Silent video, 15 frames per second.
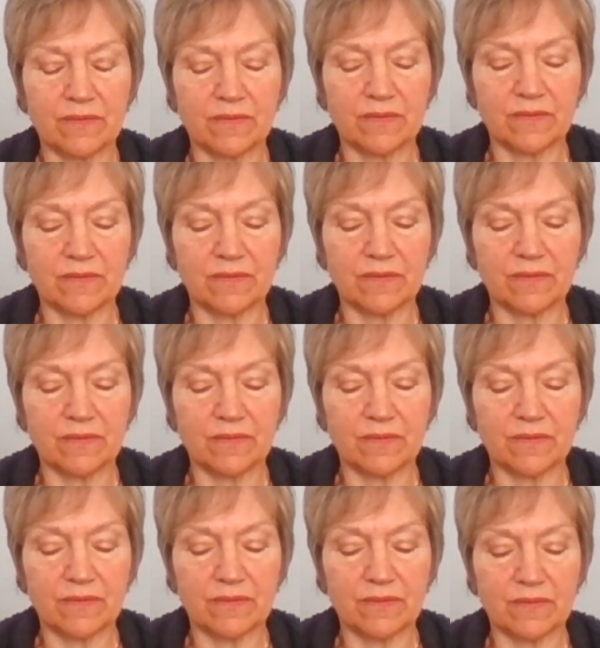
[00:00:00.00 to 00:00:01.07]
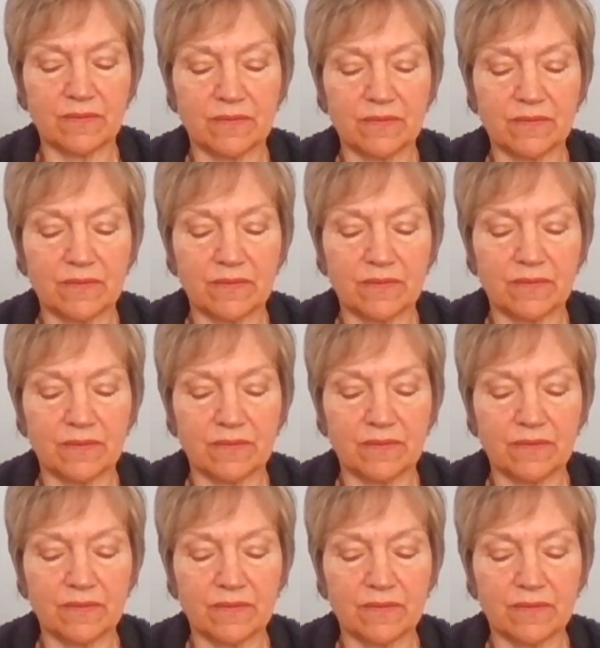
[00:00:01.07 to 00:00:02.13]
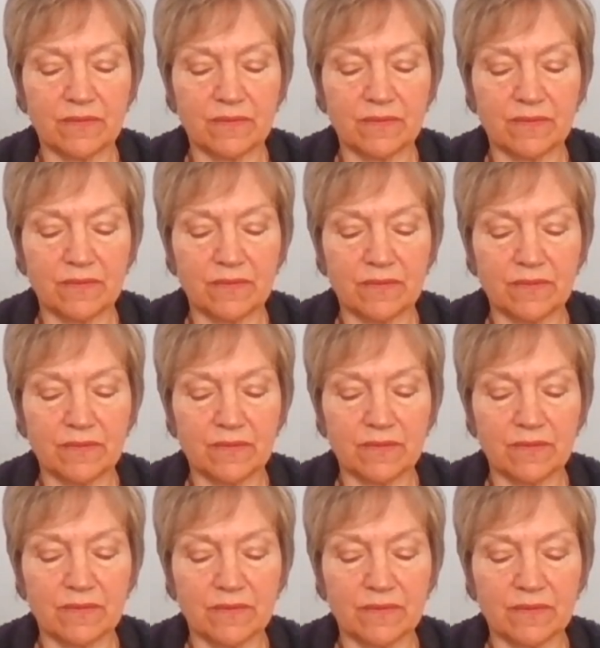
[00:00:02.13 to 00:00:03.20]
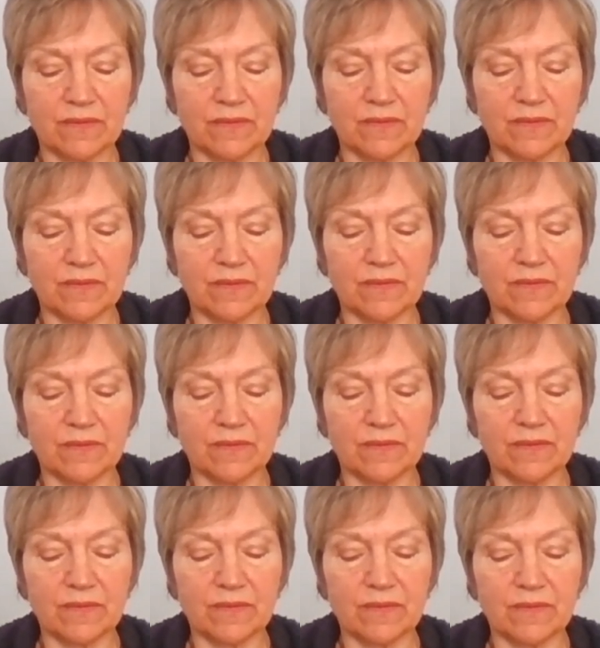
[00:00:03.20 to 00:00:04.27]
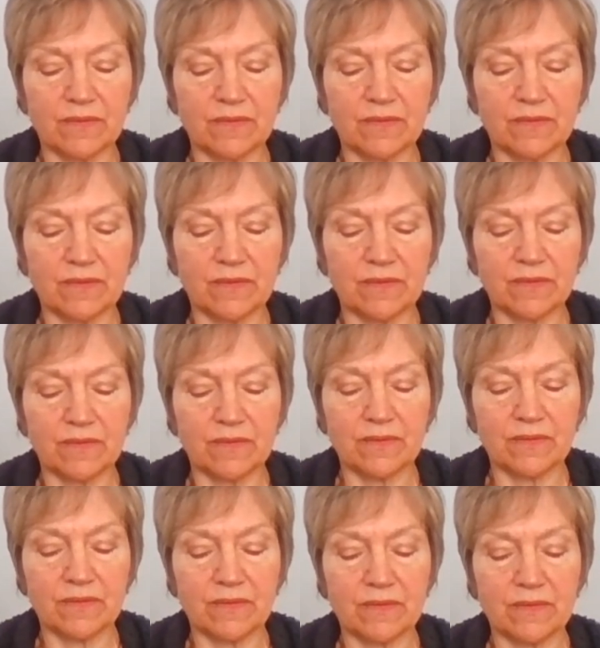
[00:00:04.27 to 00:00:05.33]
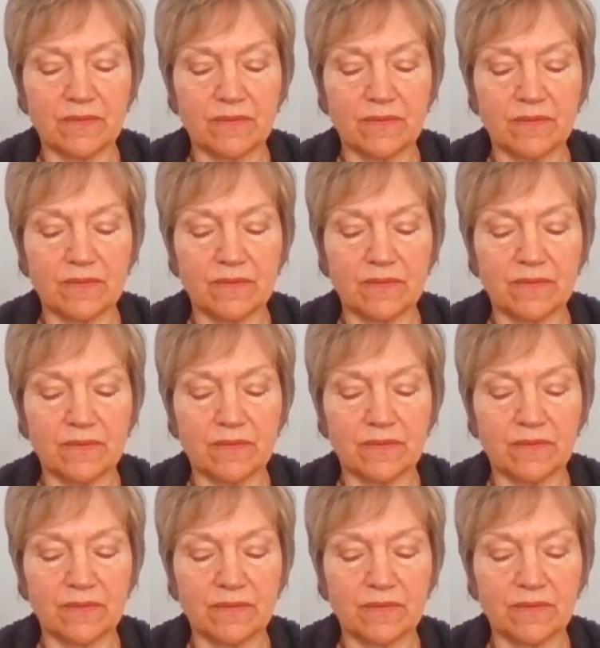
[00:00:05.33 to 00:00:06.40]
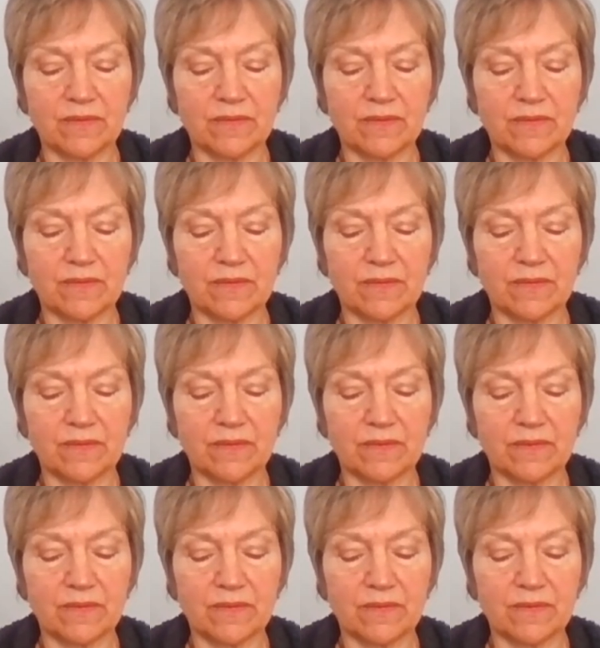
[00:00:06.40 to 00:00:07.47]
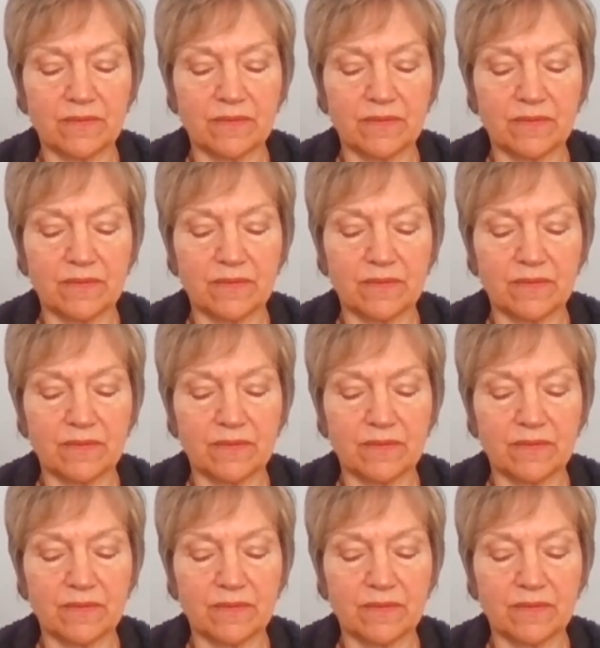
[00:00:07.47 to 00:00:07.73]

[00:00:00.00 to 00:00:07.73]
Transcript: Nothing is said.